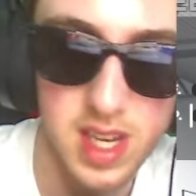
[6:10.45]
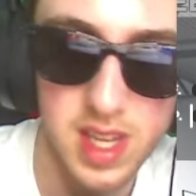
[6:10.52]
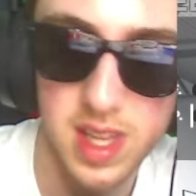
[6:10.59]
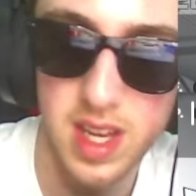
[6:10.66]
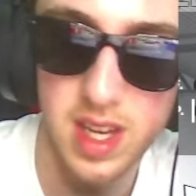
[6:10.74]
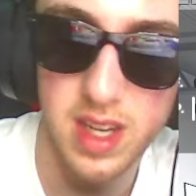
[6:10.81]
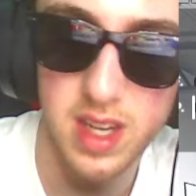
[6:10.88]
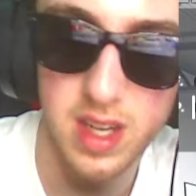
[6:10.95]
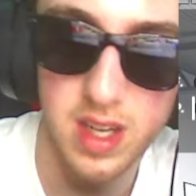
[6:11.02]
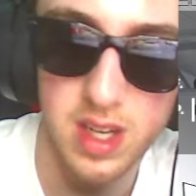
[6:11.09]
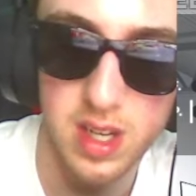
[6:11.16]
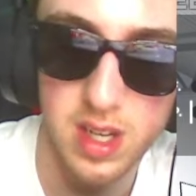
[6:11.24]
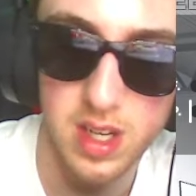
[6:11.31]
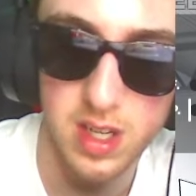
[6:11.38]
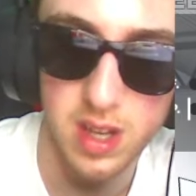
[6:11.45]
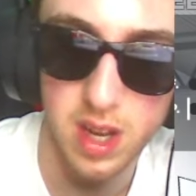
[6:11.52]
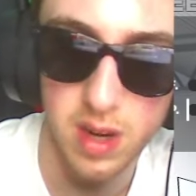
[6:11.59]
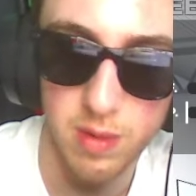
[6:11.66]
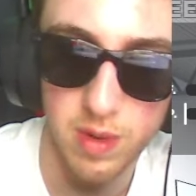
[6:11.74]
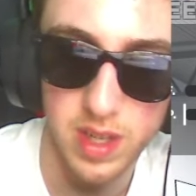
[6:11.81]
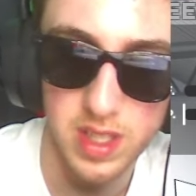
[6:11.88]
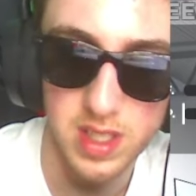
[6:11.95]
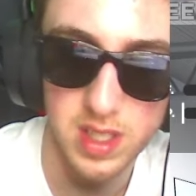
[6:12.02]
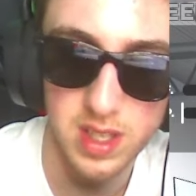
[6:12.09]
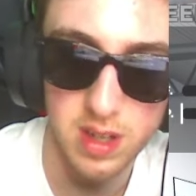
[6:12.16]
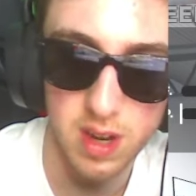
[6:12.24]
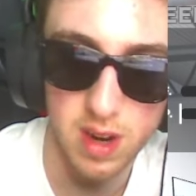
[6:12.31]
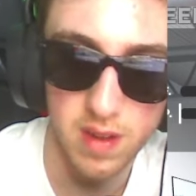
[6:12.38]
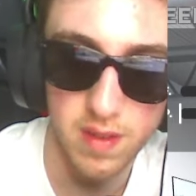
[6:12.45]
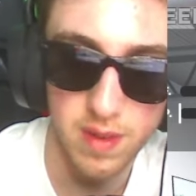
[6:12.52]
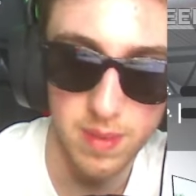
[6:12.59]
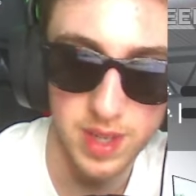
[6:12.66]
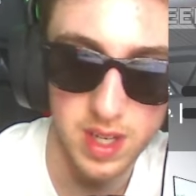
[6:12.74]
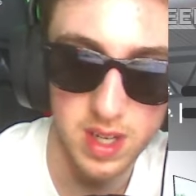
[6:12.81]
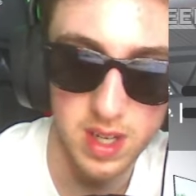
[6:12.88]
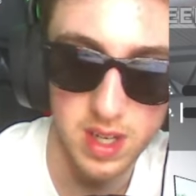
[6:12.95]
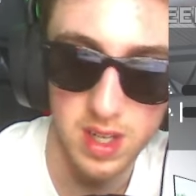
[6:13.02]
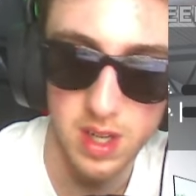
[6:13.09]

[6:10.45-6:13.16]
And then you gotta raise the car from here.